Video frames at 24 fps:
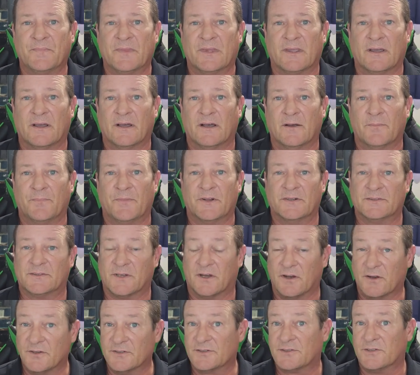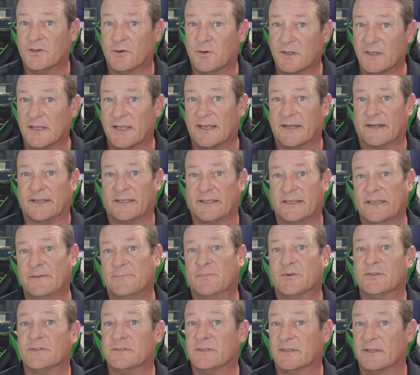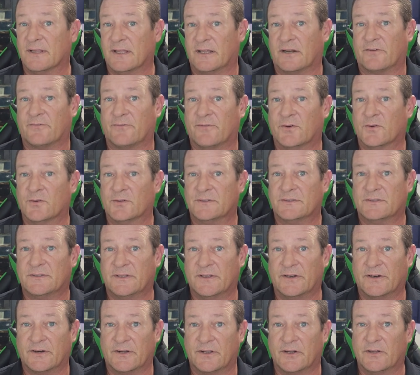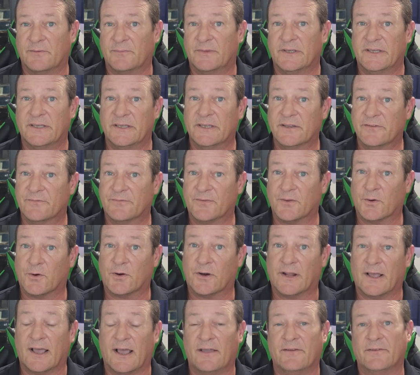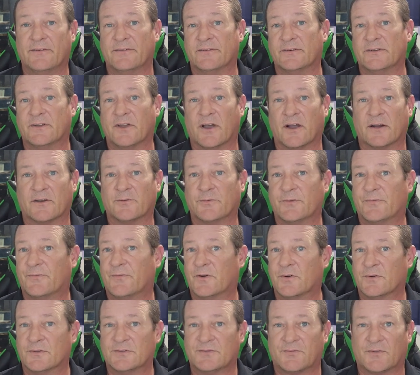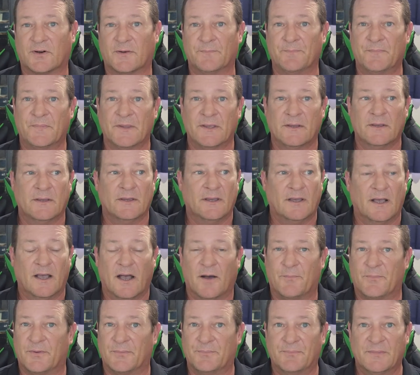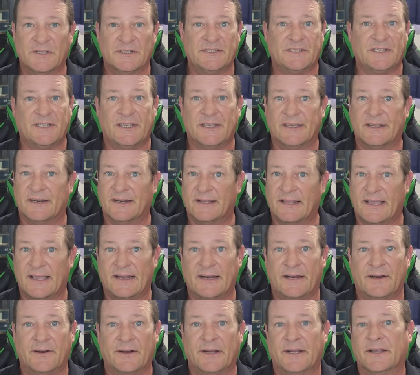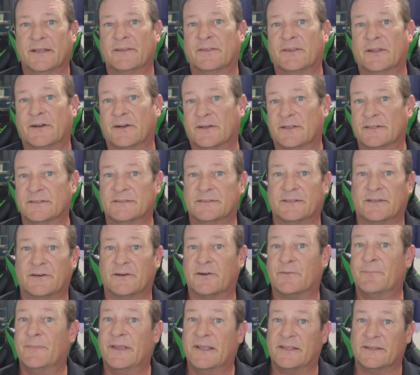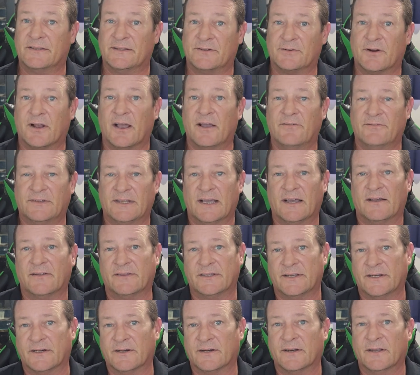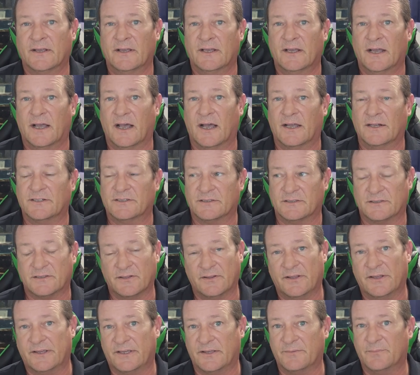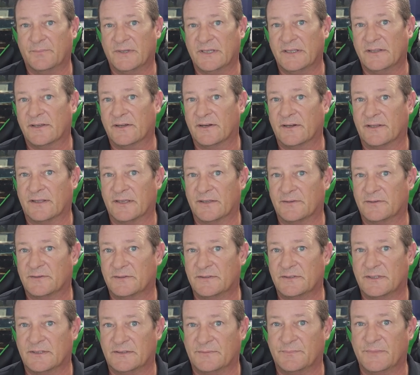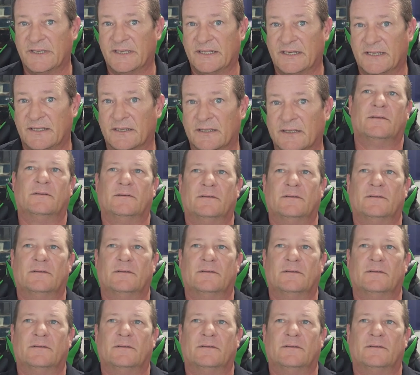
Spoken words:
There's also a lot of keepers and a lot of folks that are going to be in Florida. I've even talked with folks from up in Michigan in that area that are considering making the drive down there just so they can be there at this meeting.